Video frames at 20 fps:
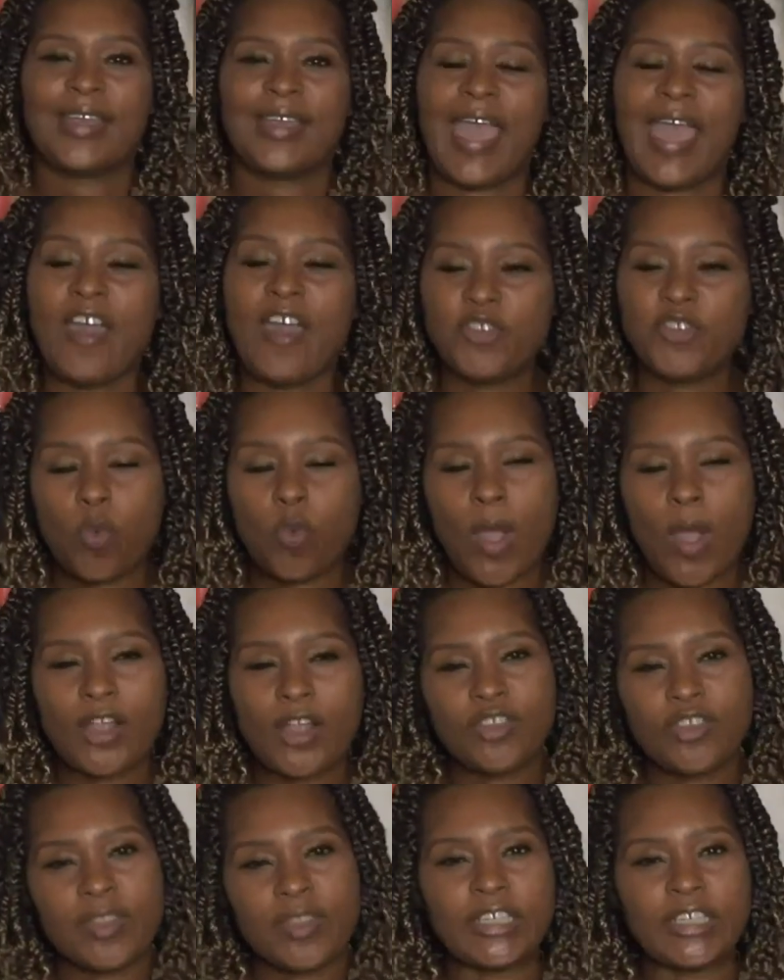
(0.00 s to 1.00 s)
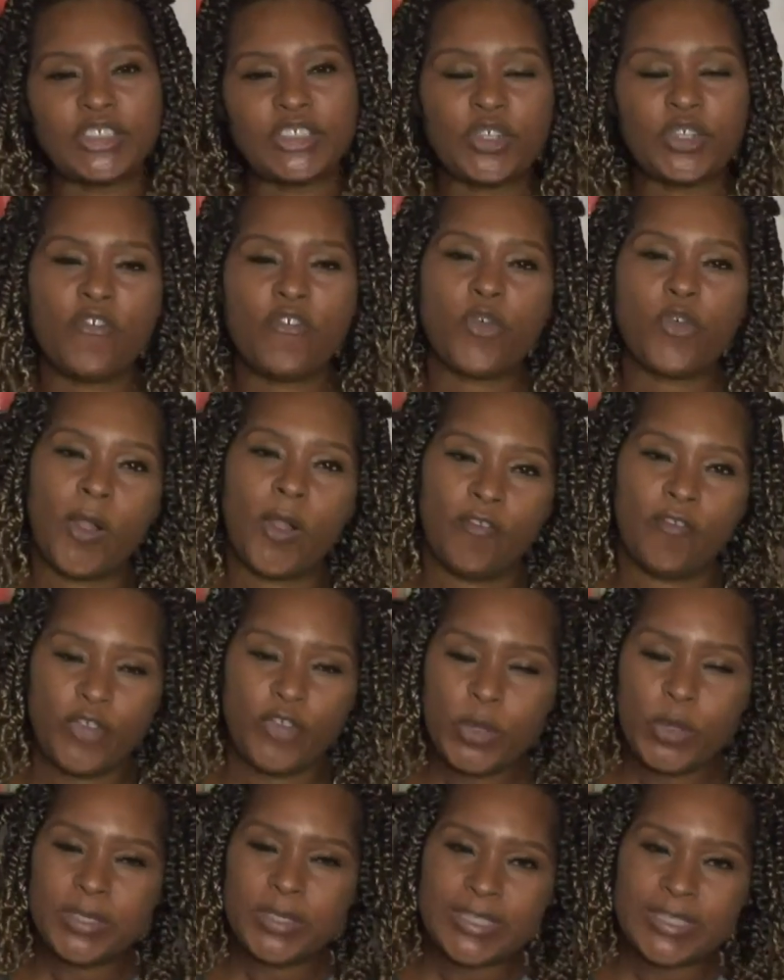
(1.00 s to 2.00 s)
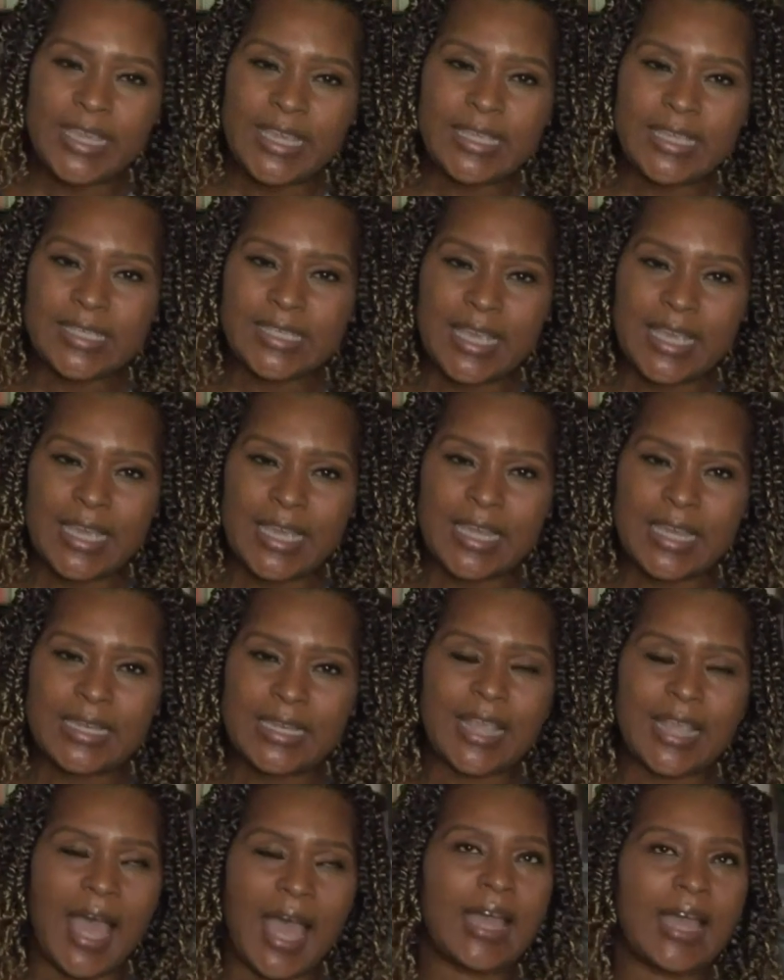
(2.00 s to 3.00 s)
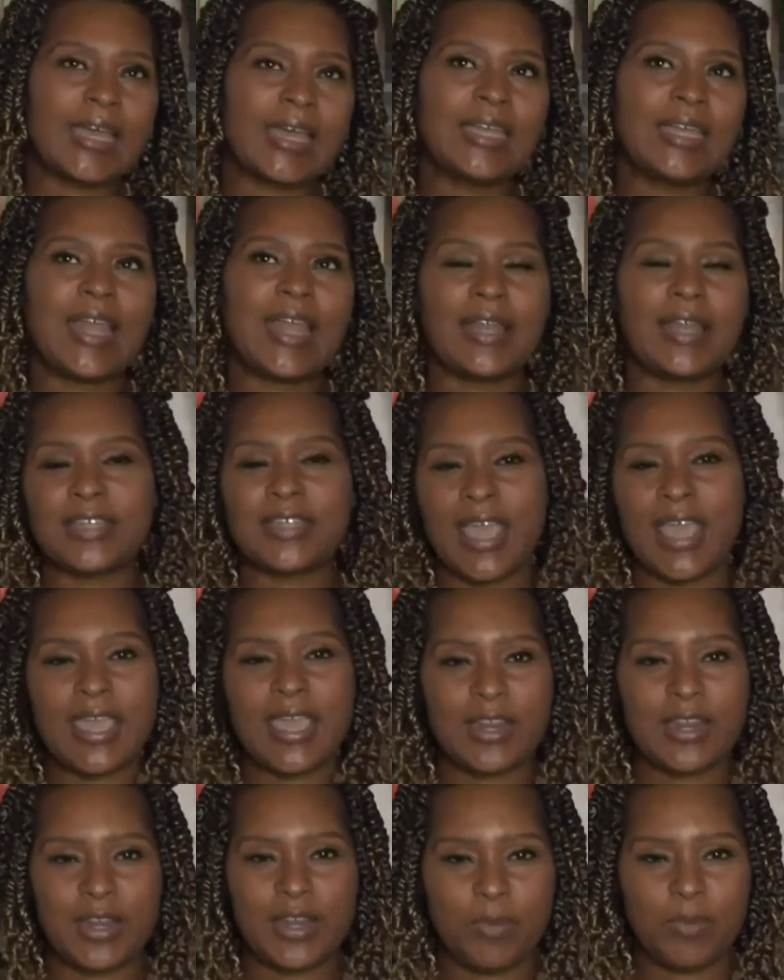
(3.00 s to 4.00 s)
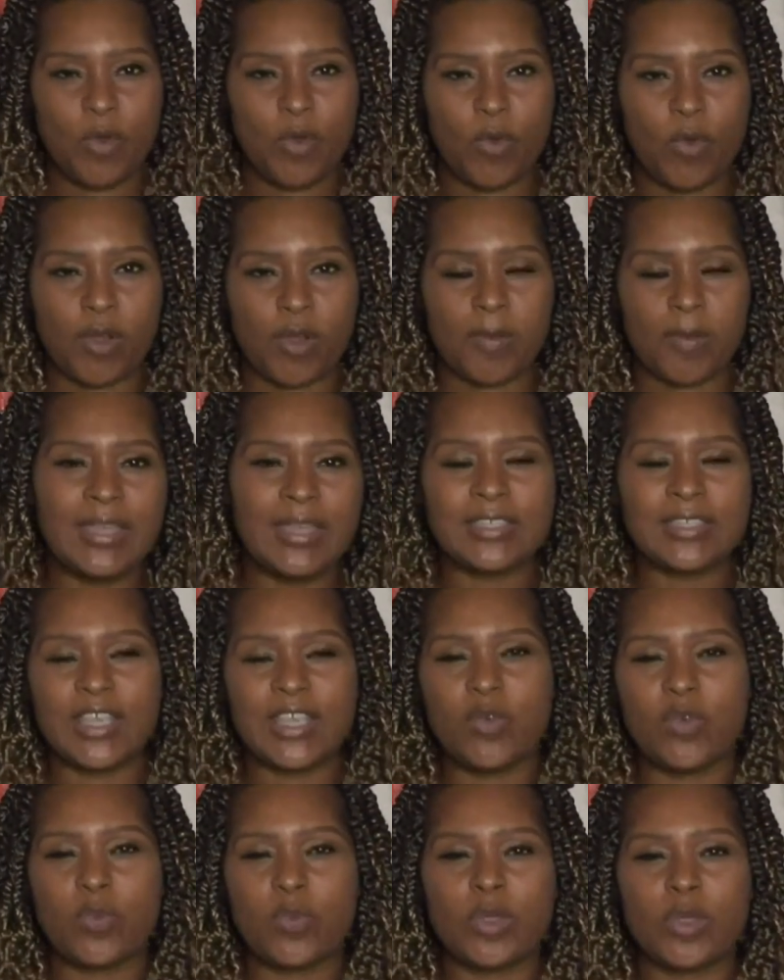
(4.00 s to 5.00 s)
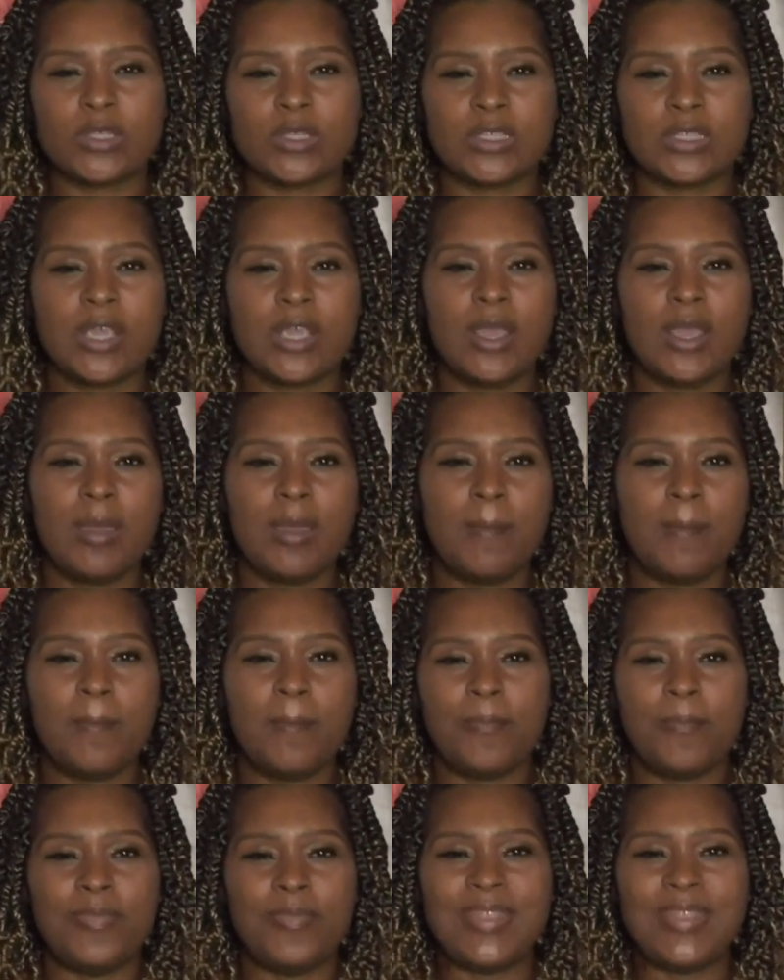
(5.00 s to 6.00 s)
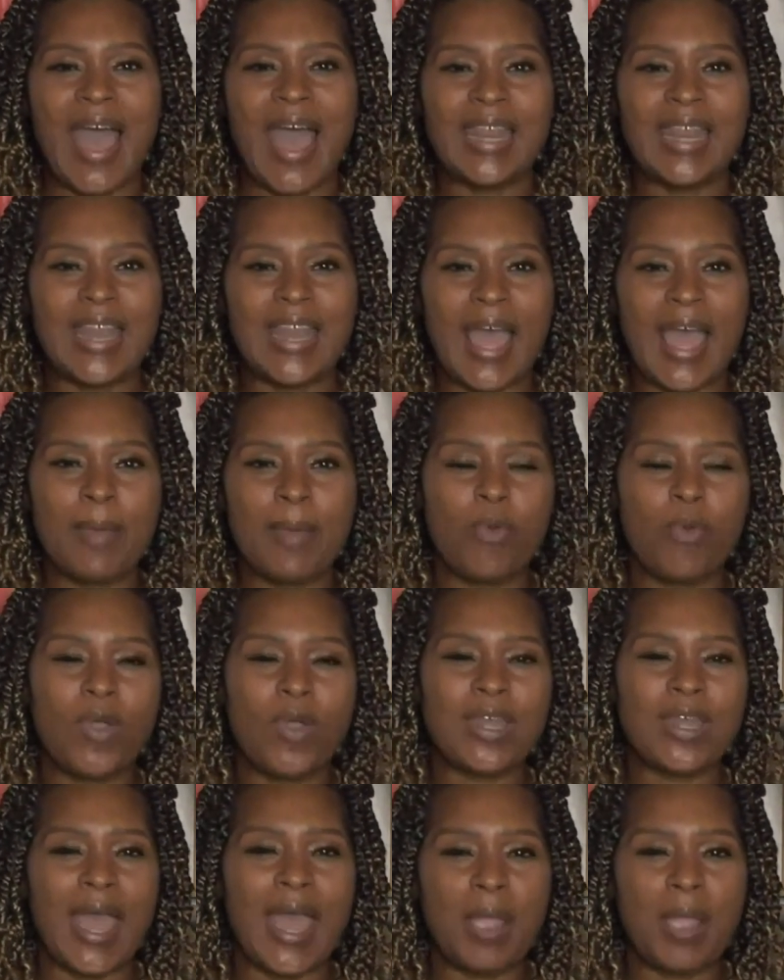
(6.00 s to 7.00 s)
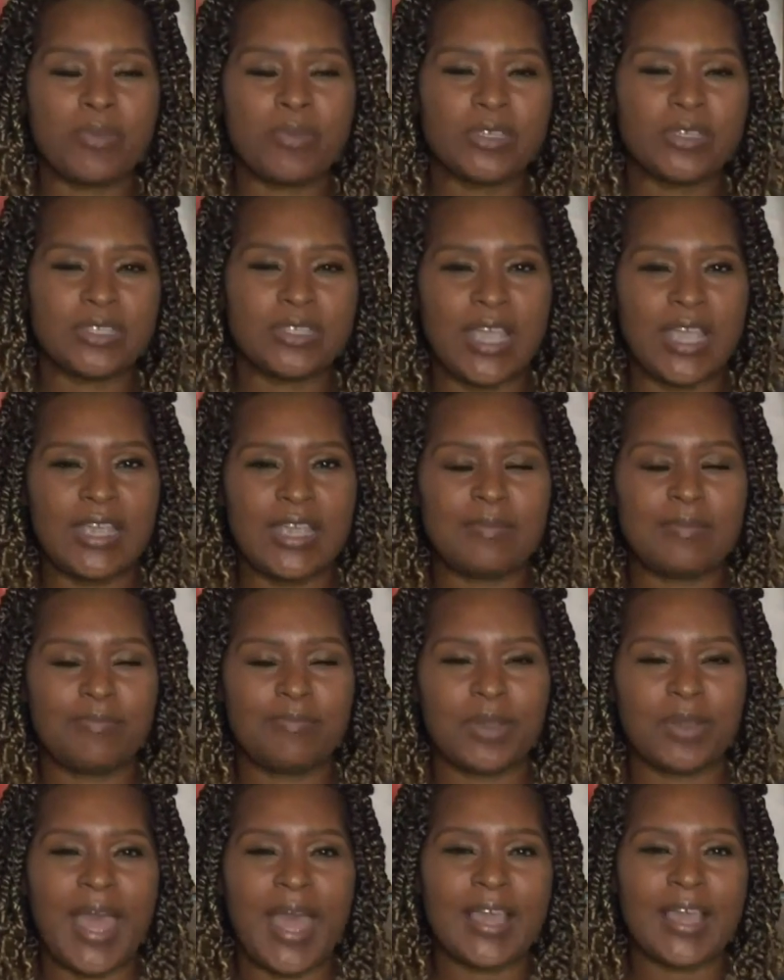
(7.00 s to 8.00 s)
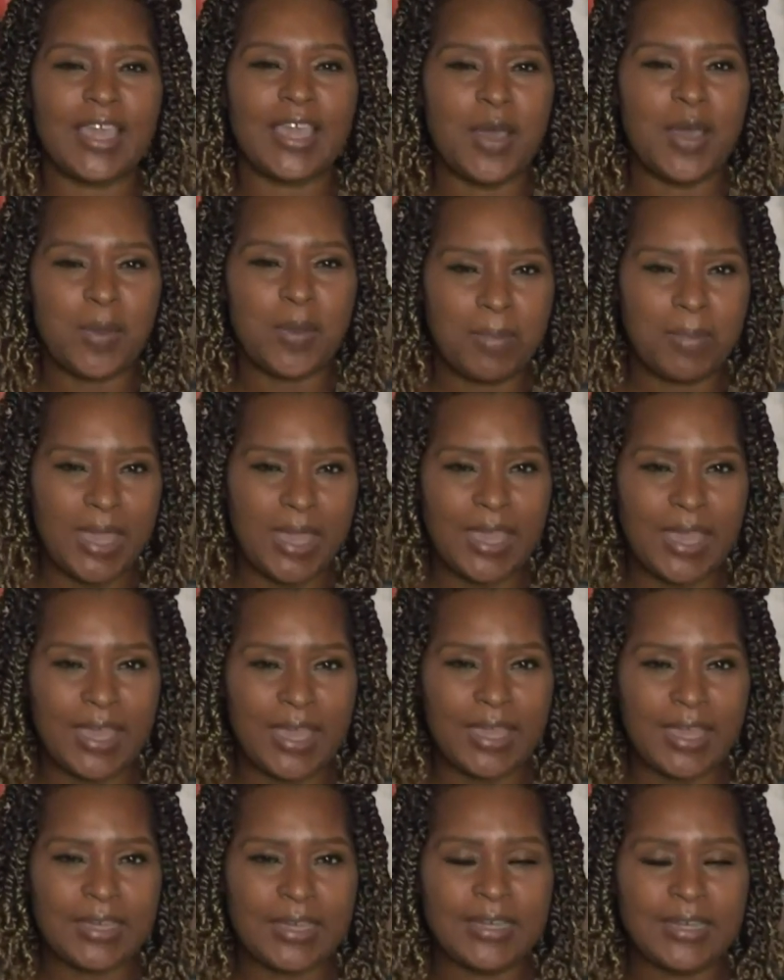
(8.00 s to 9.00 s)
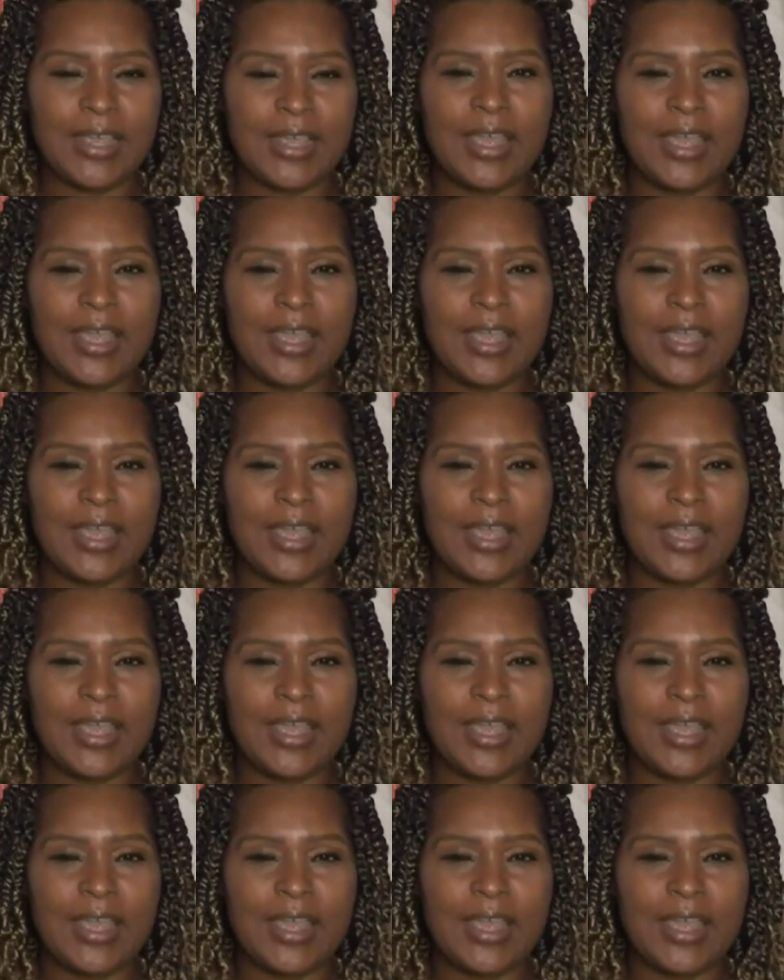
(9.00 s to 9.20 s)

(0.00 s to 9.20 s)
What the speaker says: After watching that show for a few seasons, I could not take it anymore. It was 99.9% black young men.